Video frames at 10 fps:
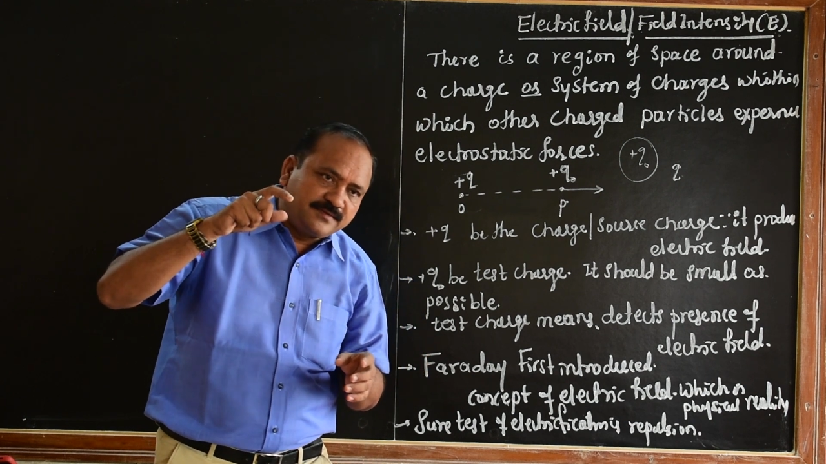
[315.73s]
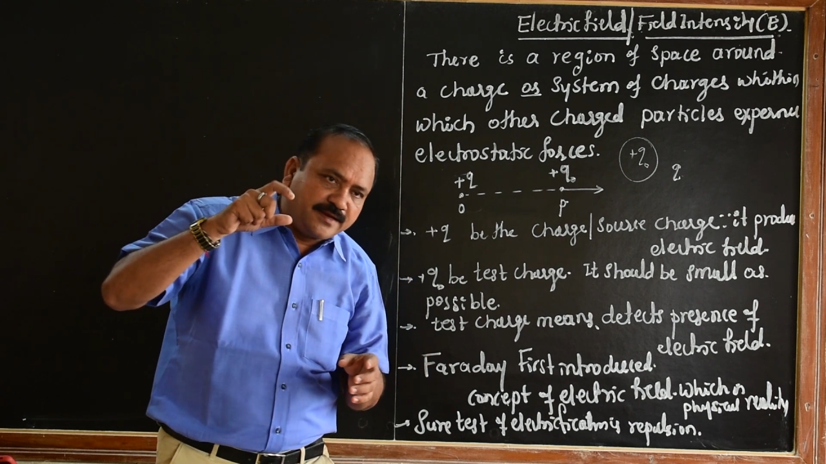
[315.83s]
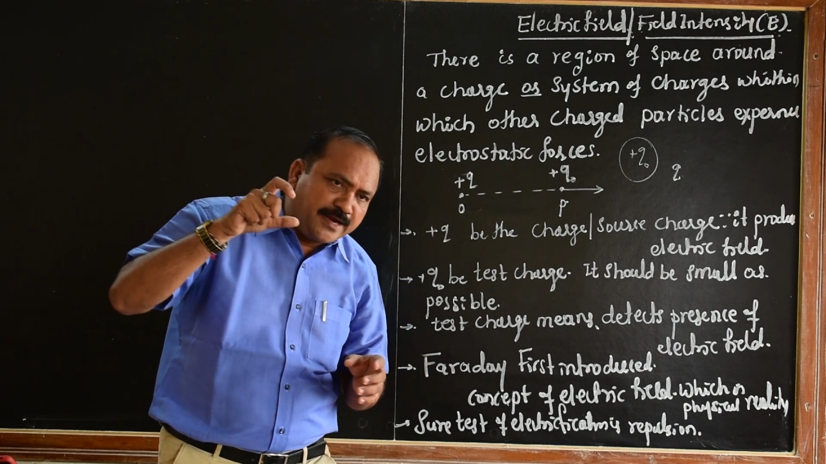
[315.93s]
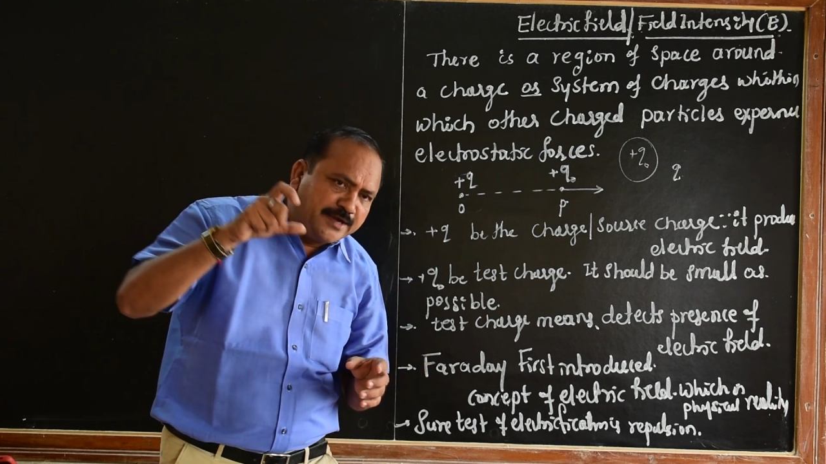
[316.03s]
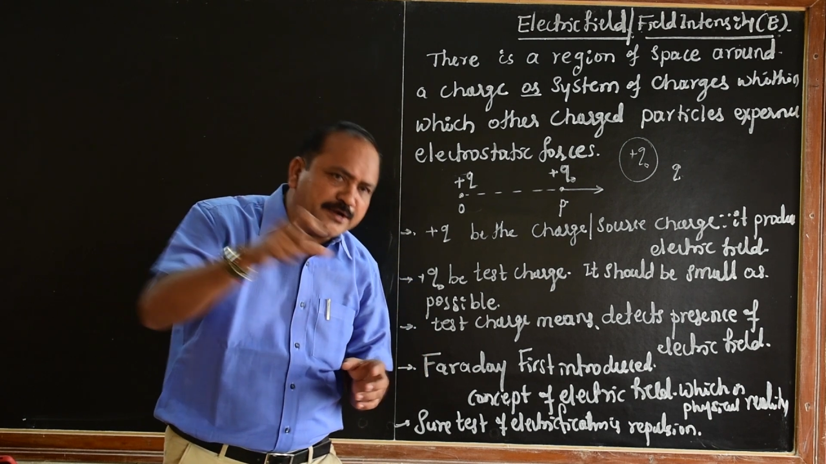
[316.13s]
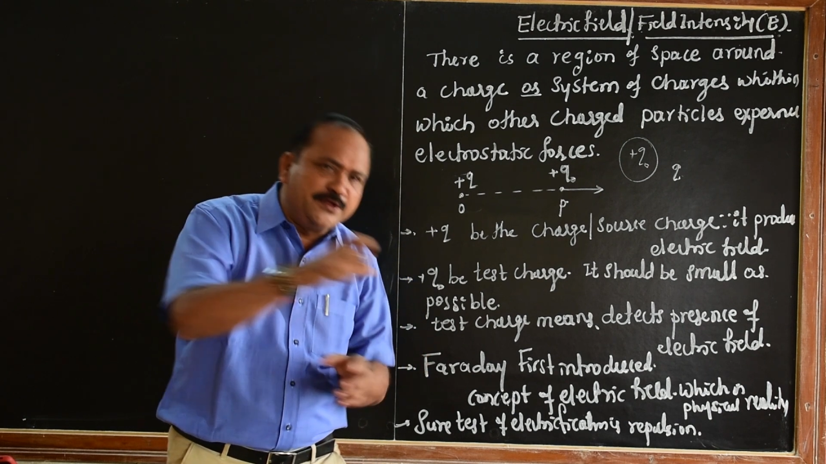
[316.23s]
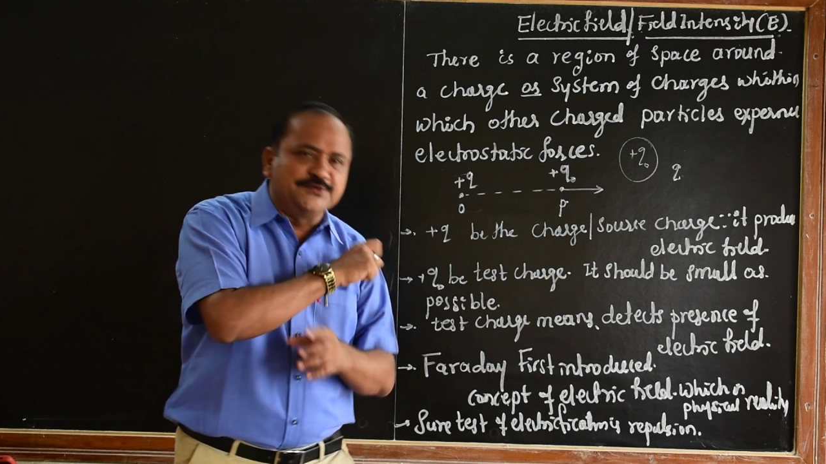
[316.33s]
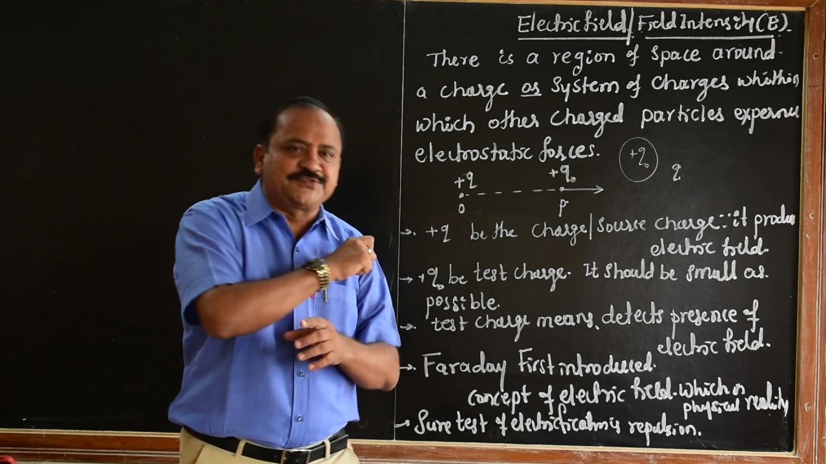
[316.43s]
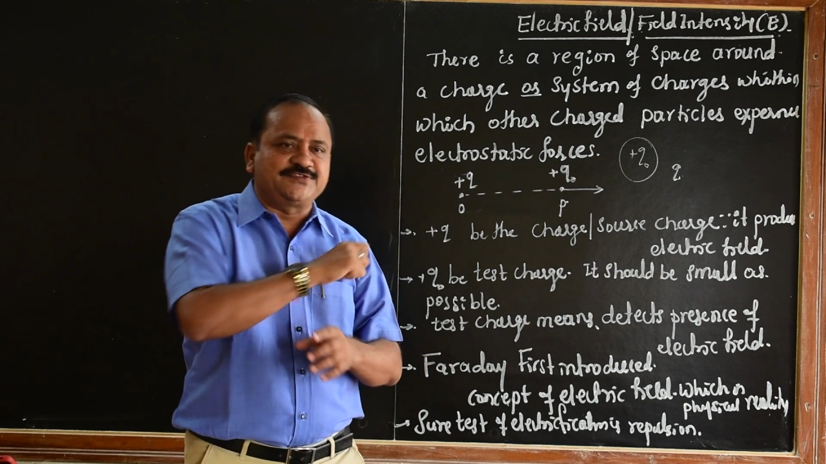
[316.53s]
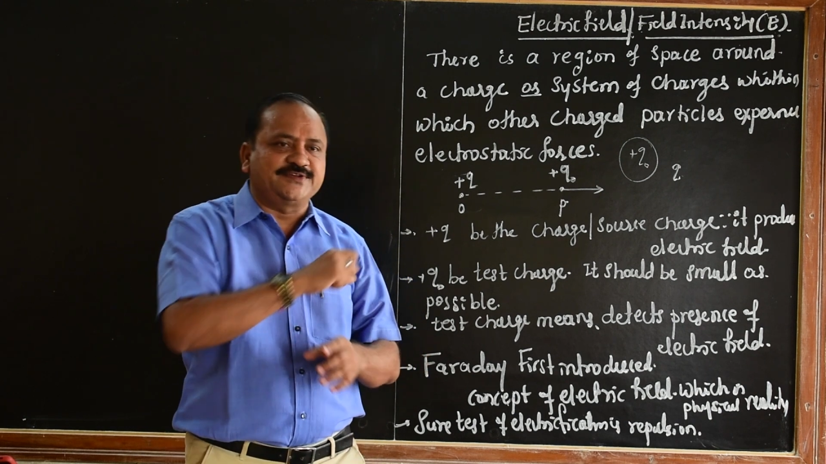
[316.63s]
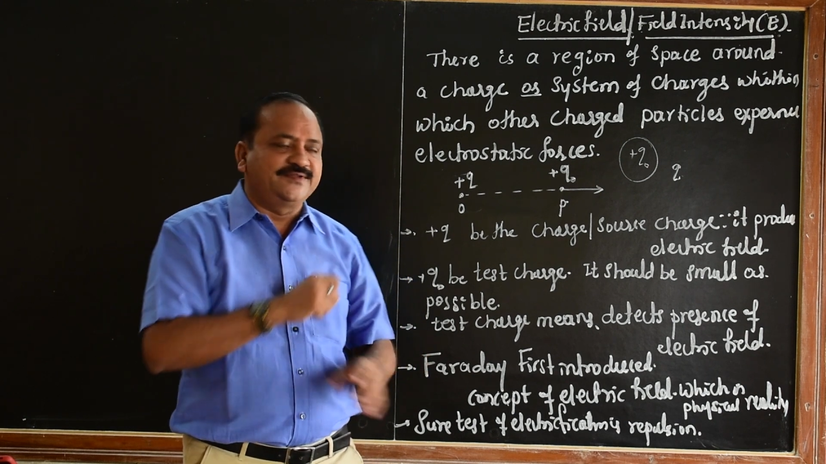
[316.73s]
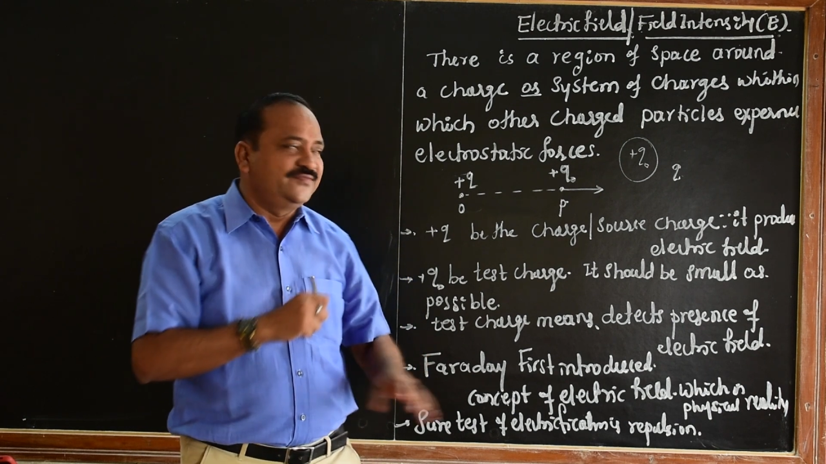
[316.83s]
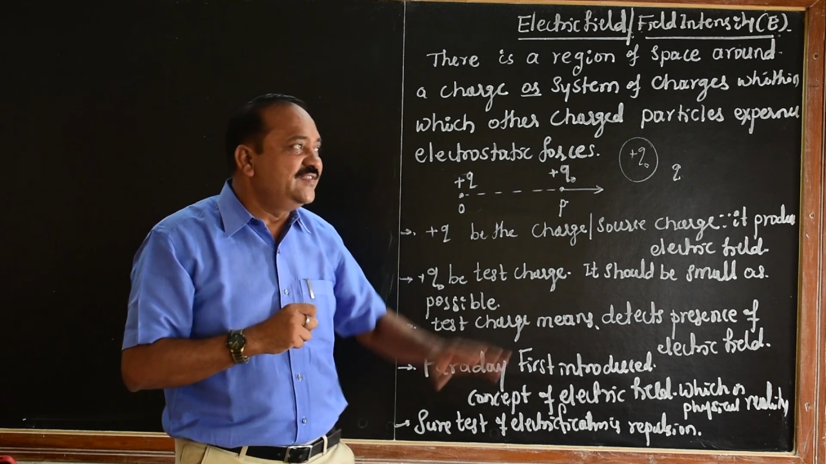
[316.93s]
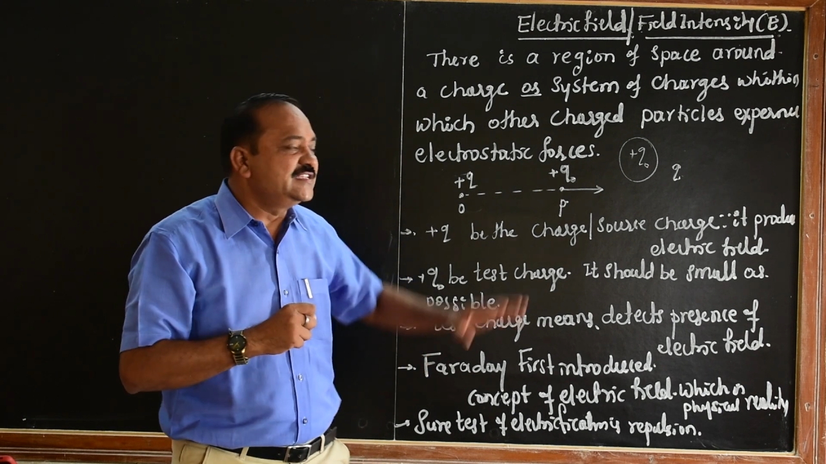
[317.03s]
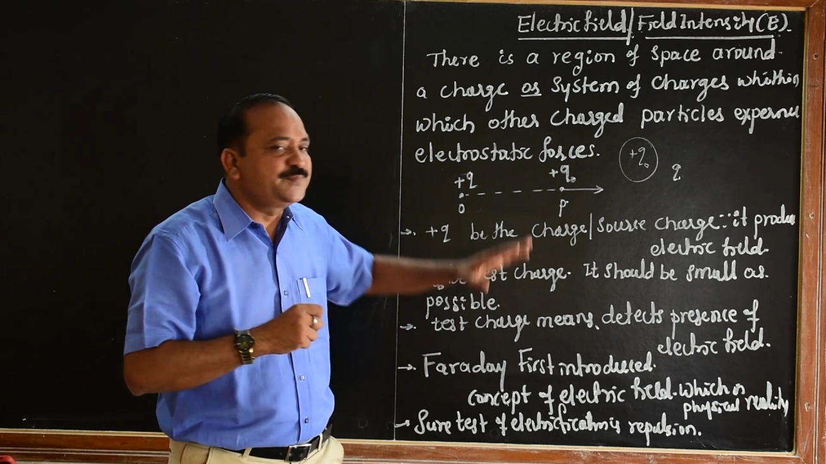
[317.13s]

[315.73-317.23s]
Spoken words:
introduced this